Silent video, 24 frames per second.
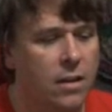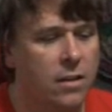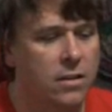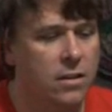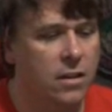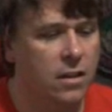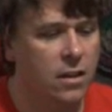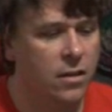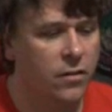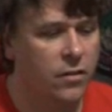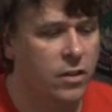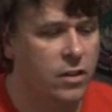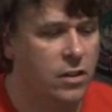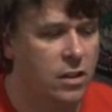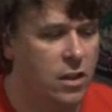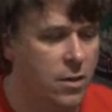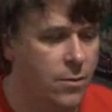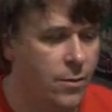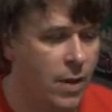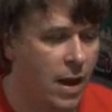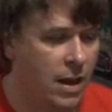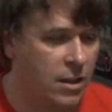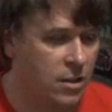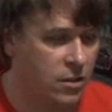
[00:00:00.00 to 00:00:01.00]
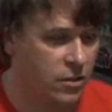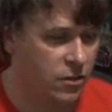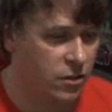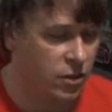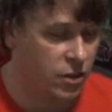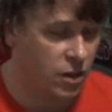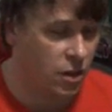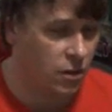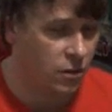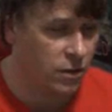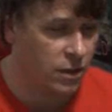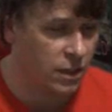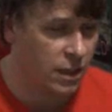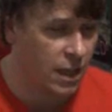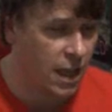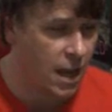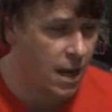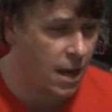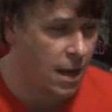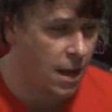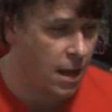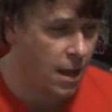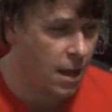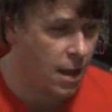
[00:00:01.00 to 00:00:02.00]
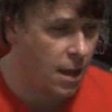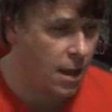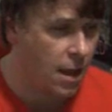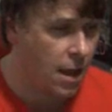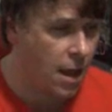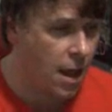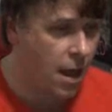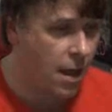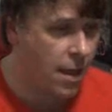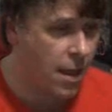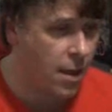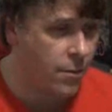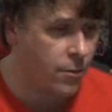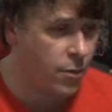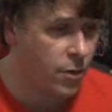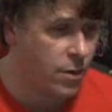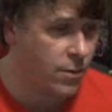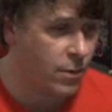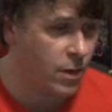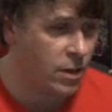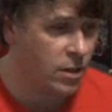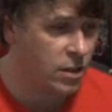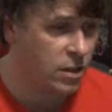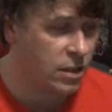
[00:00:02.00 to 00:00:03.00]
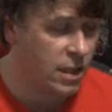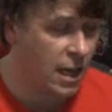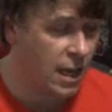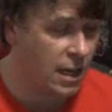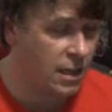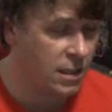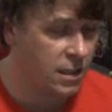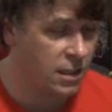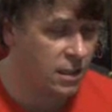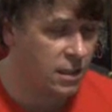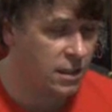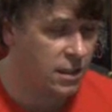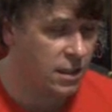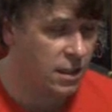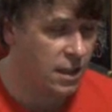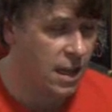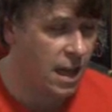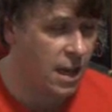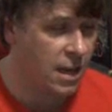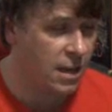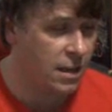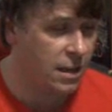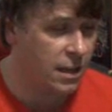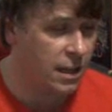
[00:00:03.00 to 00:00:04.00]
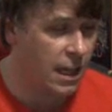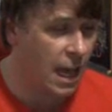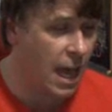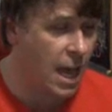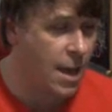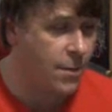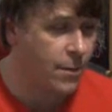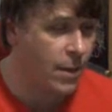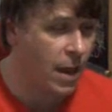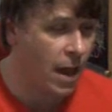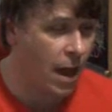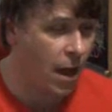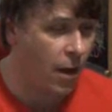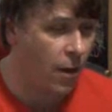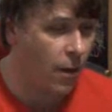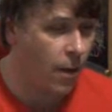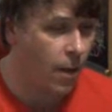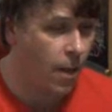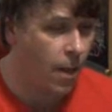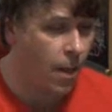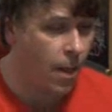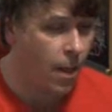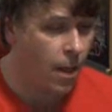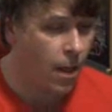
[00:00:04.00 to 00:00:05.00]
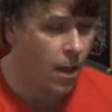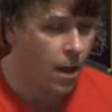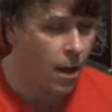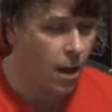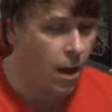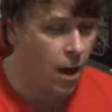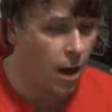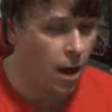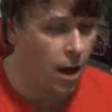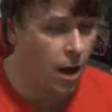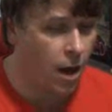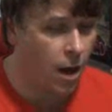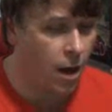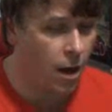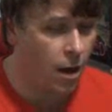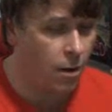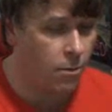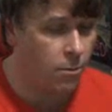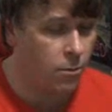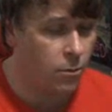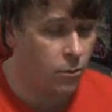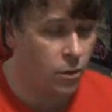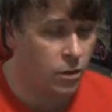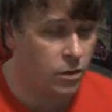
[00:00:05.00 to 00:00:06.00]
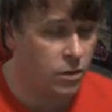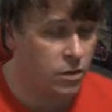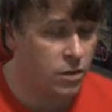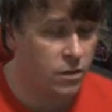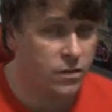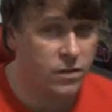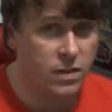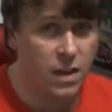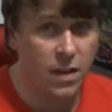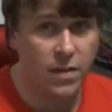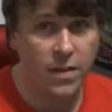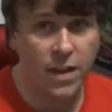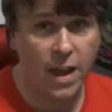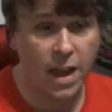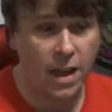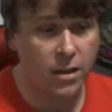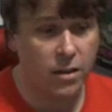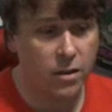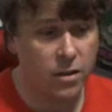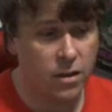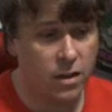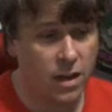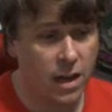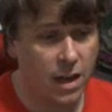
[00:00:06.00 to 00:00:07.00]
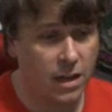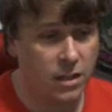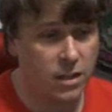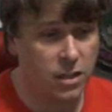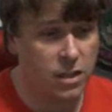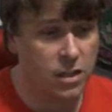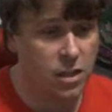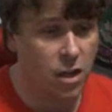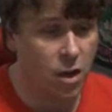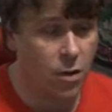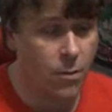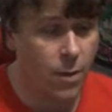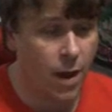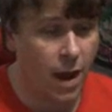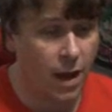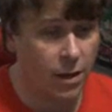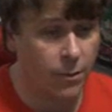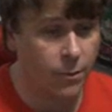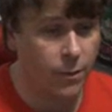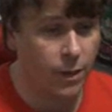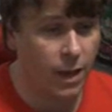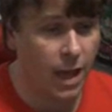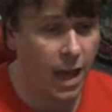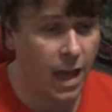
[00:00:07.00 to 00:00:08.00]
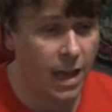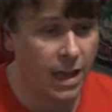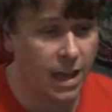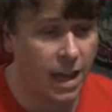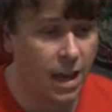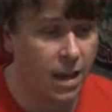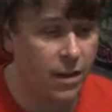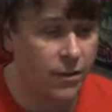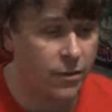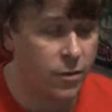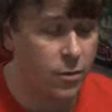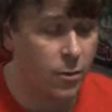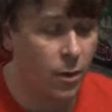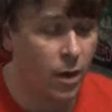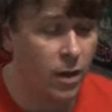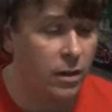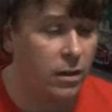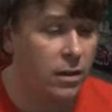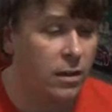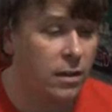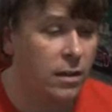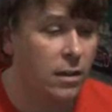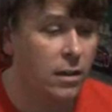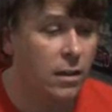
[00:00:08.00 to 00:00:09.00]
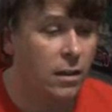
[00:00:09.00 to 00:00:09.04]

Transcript: So I'm going to return back to results again, and that pretty much takes us to the end of the game now. Once you've done that, you can actually go back and play again if you want.